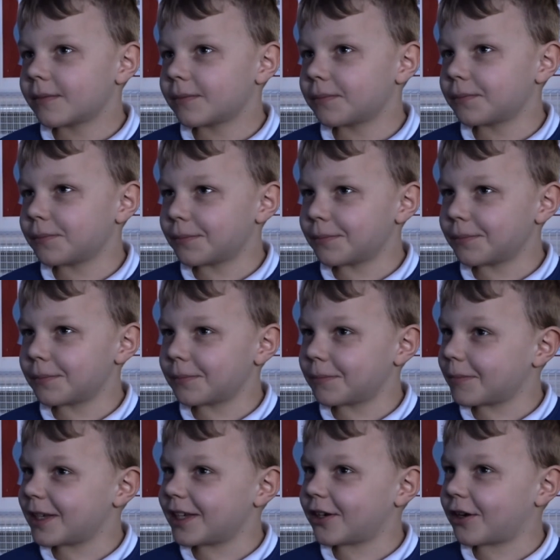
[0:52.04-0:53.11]

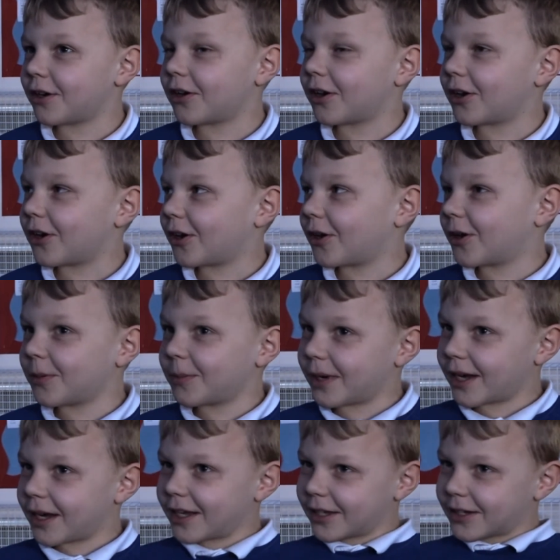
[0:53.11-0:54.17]
Me or
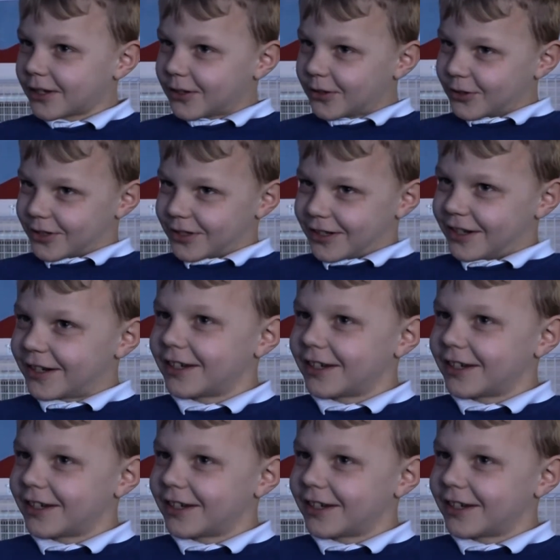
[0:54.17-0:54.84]
my cousin.